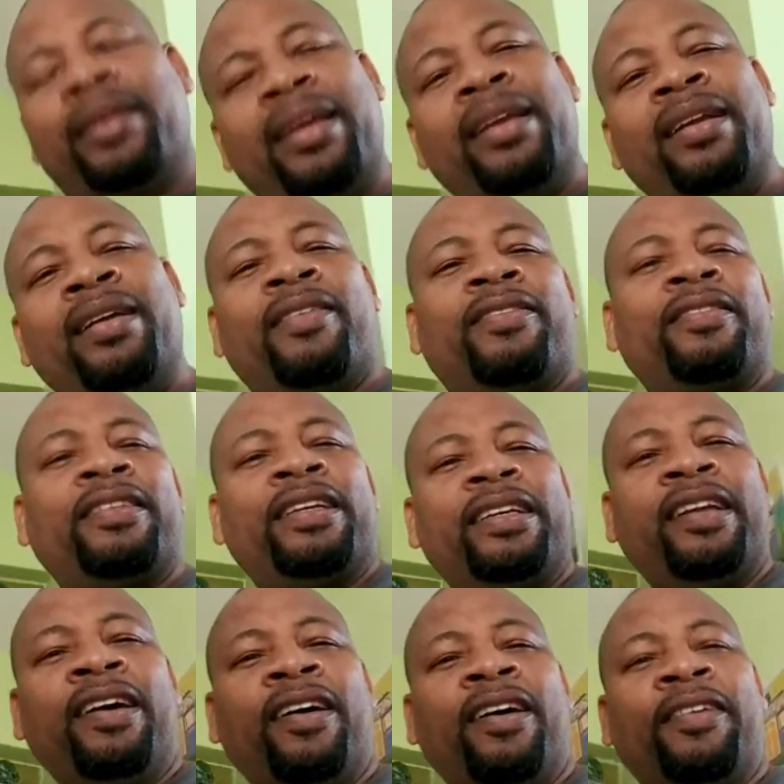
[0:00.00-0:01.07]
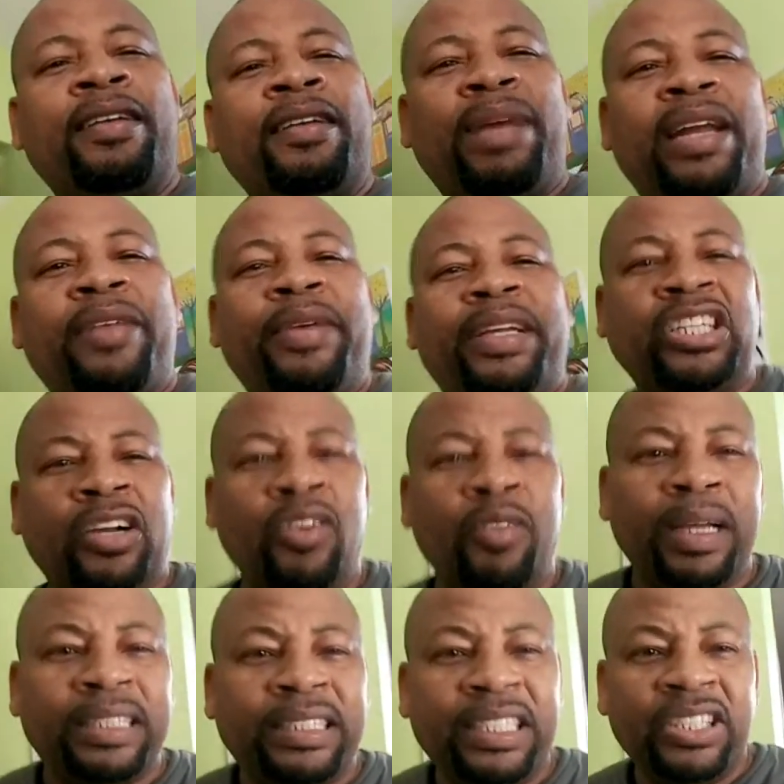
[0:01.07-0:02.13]
you know you know. By the way, check out
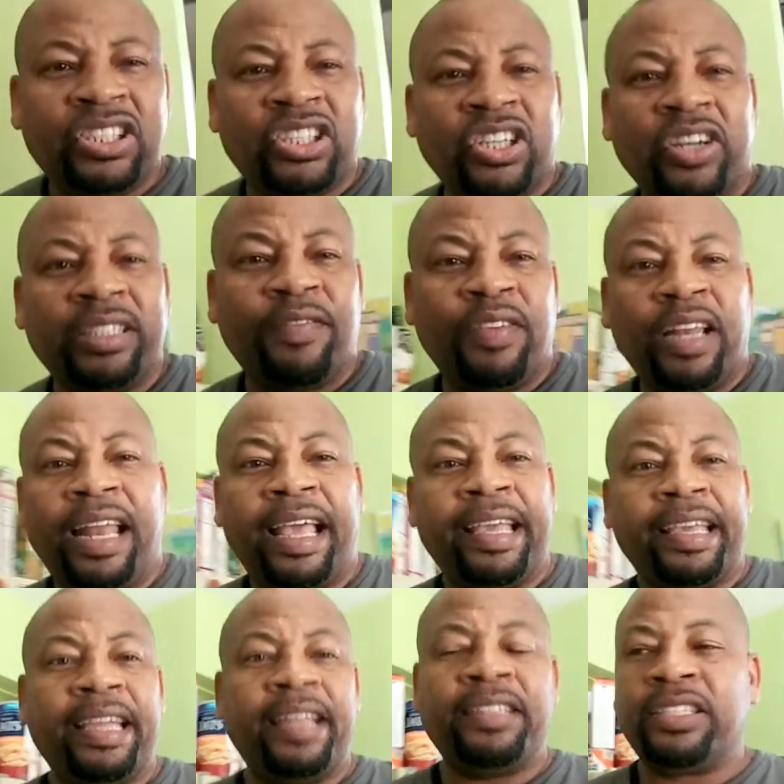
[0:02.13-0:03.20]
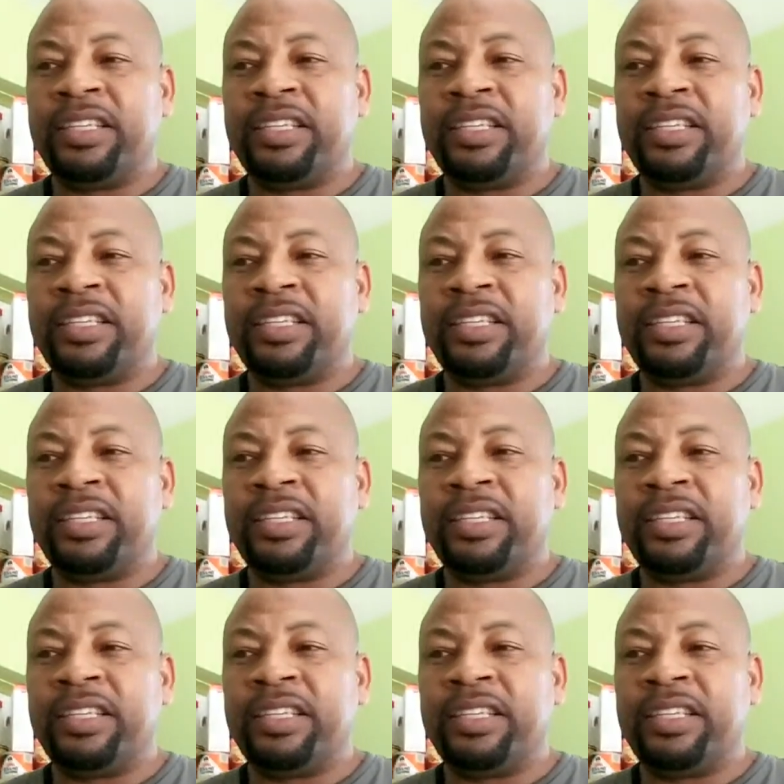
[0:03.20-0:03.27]
my T-shirt if you like it.